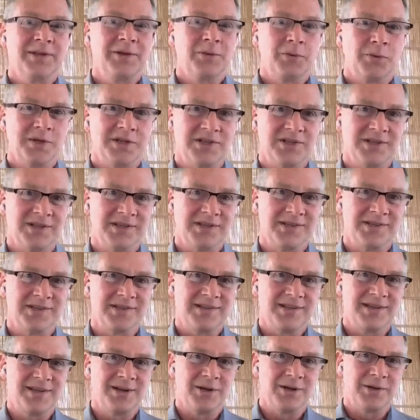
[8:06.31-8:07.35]
which
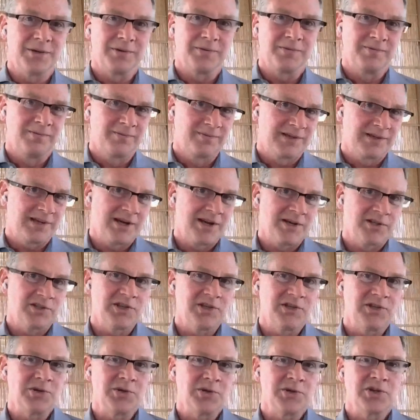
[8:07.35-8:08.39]
is, you know,
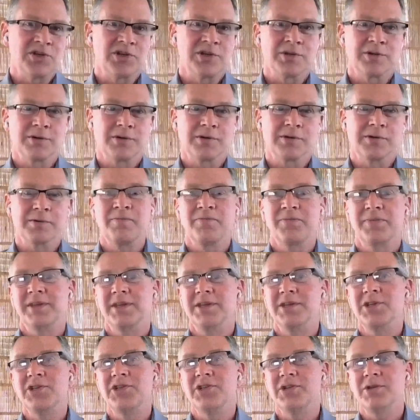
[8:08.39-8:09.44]
constitutional
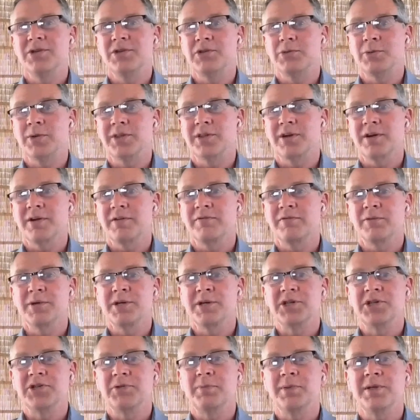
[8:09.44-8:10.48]
issues with our
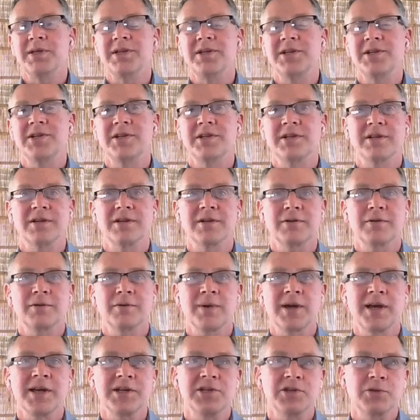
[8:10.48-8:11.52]
free speech uh,
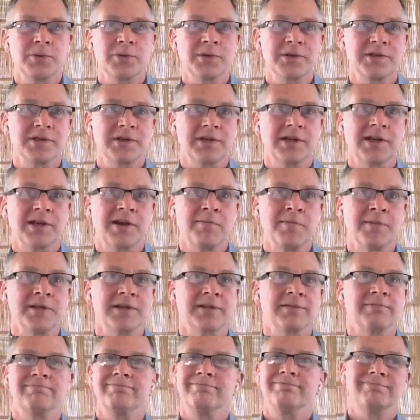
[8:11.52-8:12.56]
rights, where the government
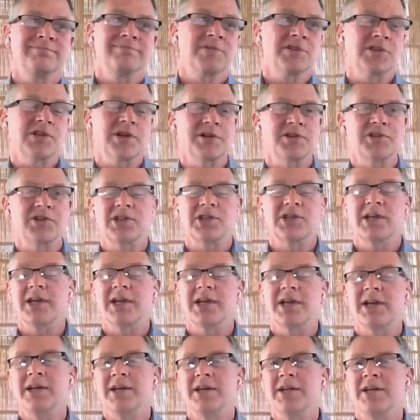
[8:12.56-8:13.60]
starts
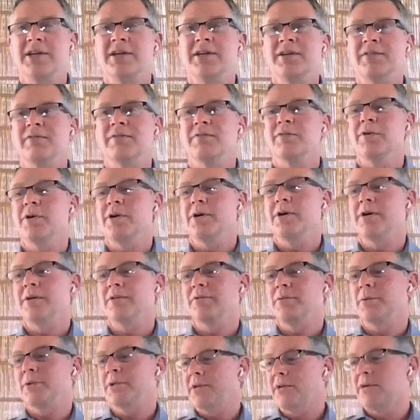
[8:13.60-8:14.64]
getting involved
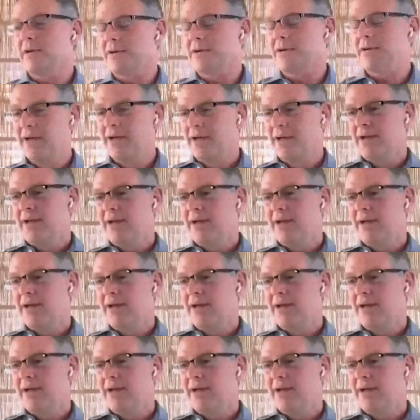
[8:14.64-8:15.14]
with their